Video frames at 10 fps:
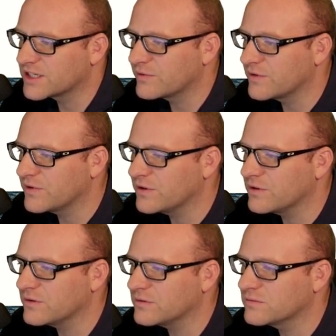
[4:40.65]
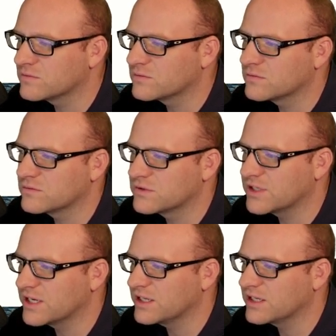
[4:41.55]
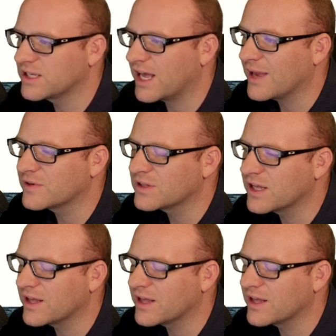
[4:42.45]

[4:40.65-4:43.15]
and review, sending a time delay.